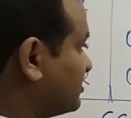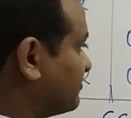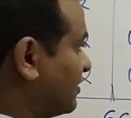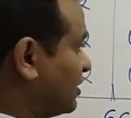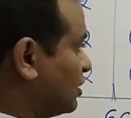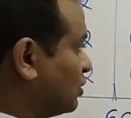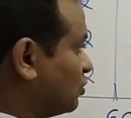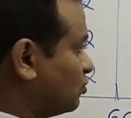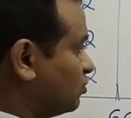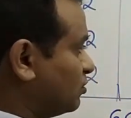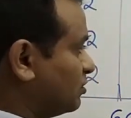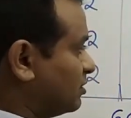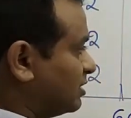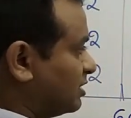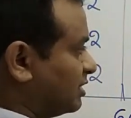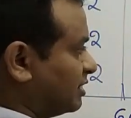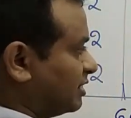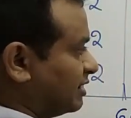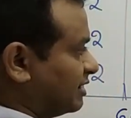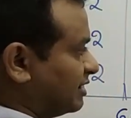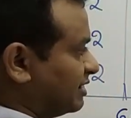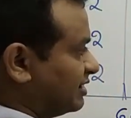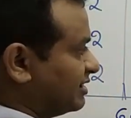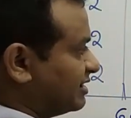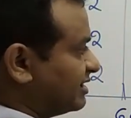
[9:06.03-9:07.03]
1, 2?
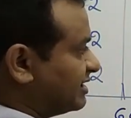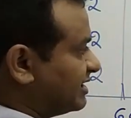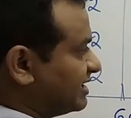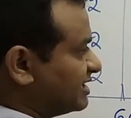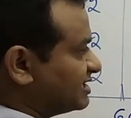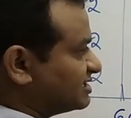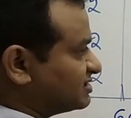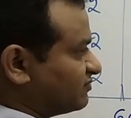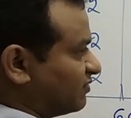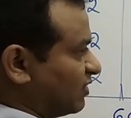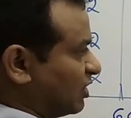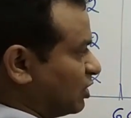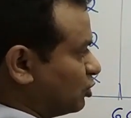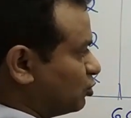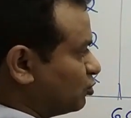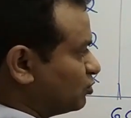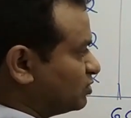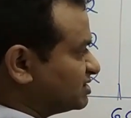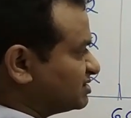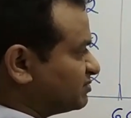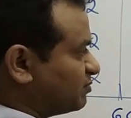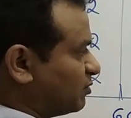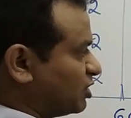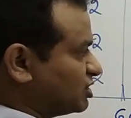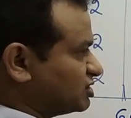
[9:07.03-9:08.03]
Here it is 1, 2
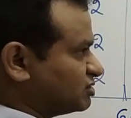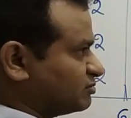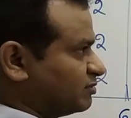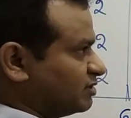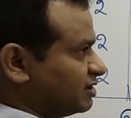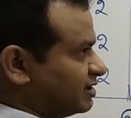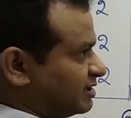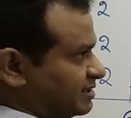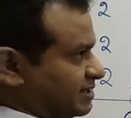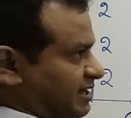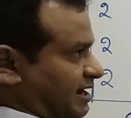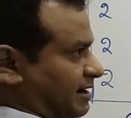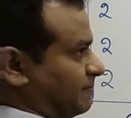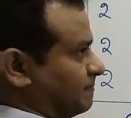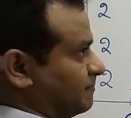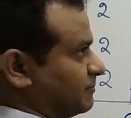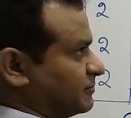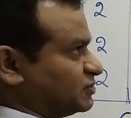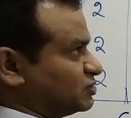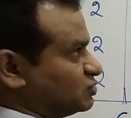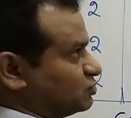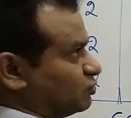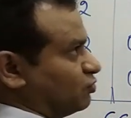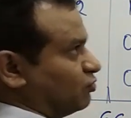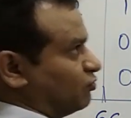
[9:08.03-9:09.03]
is possible. Yeah.
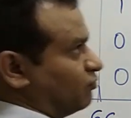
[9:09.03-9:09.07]
So